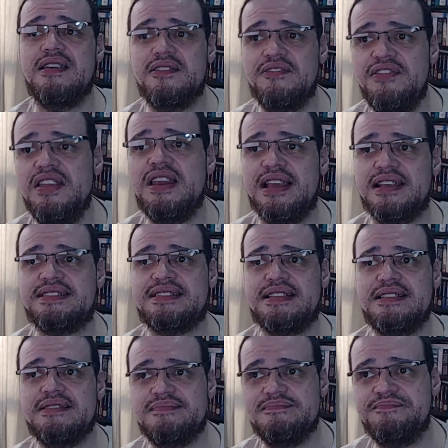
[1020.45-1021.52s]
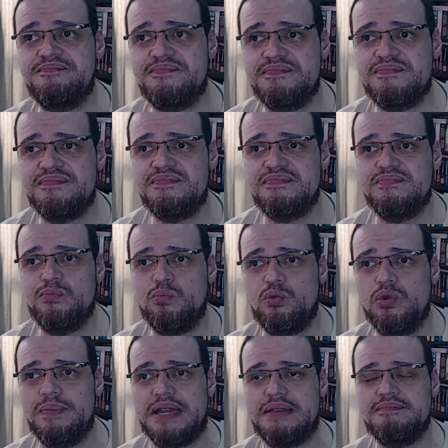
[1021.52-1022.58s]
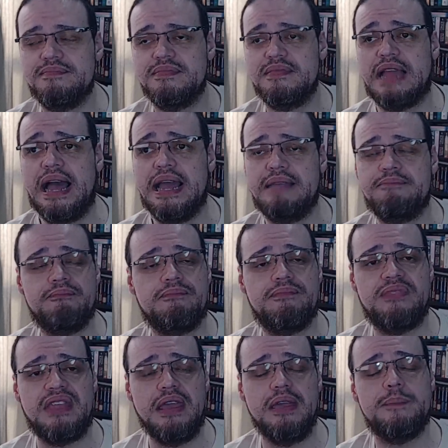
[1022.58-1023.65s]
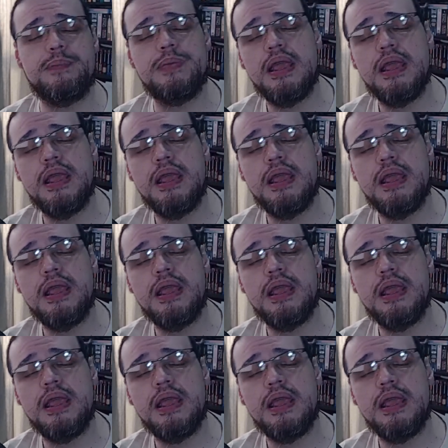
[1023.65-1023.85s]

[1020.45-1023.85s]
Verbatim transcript: Felix woman, guy, thing.